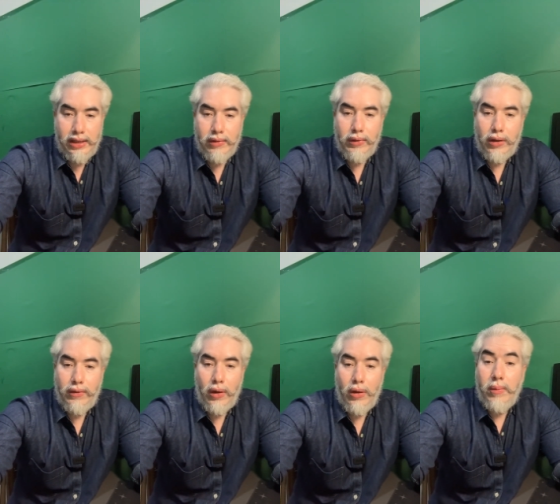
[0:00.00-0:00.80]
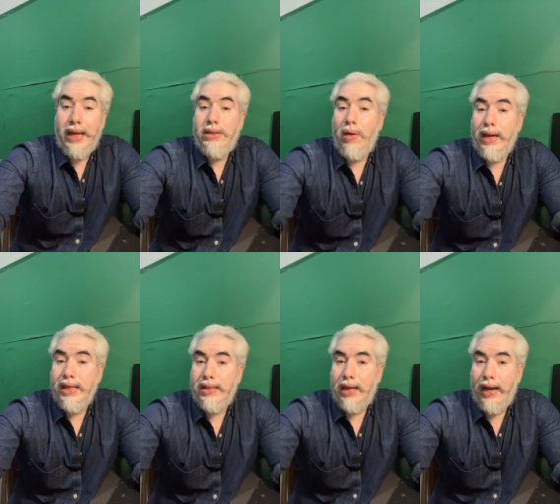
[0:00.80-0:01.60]
ask them for a follow up as long
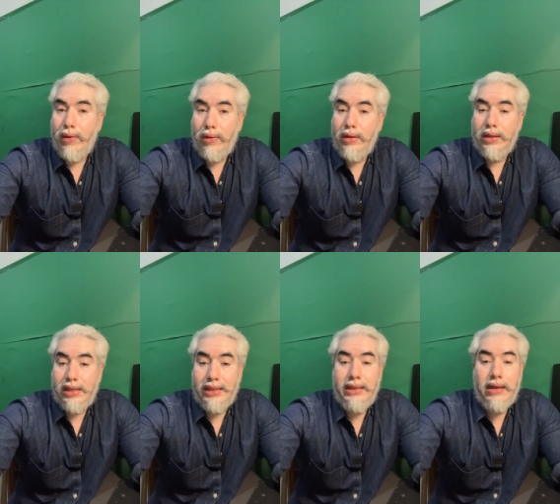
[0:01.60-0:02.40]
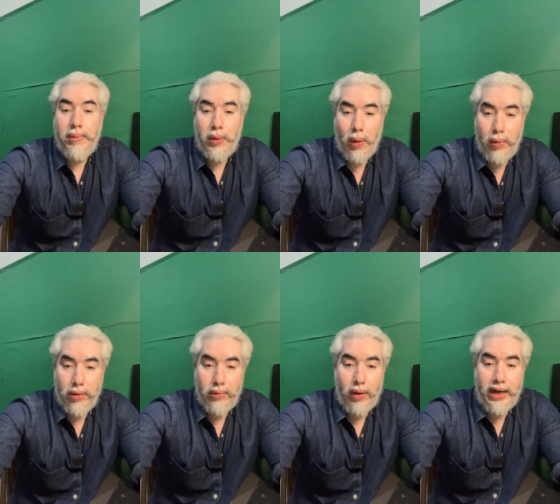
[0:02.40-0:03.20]
as i don't see a
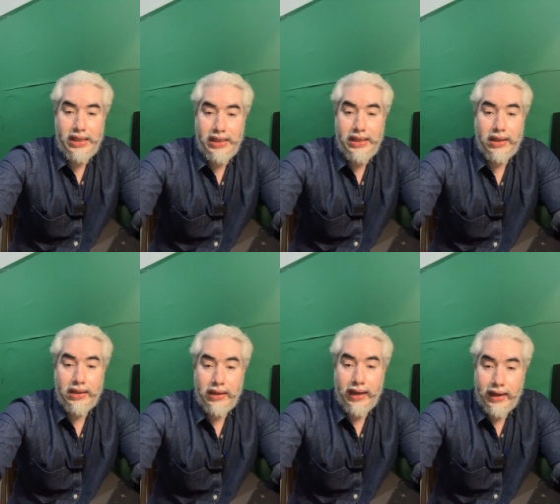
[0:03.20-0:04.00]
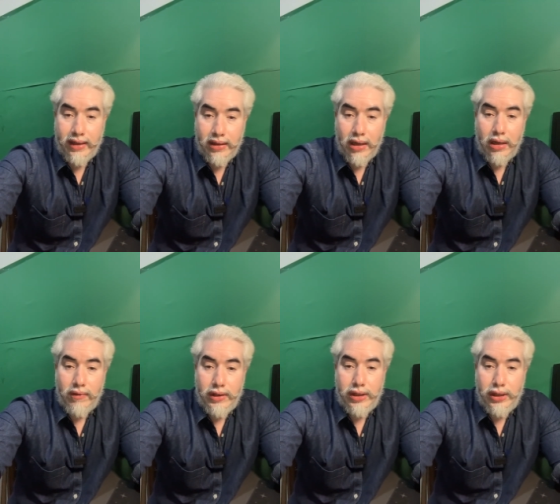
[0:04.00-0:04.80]
problem or i see certain areas
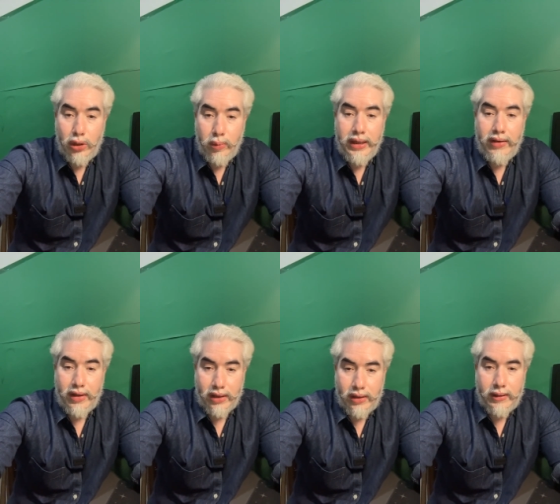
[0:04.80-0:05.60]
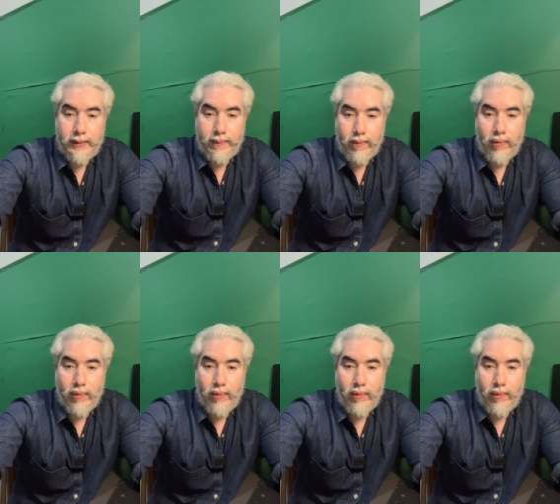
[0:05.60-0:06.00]
which needs to be addressed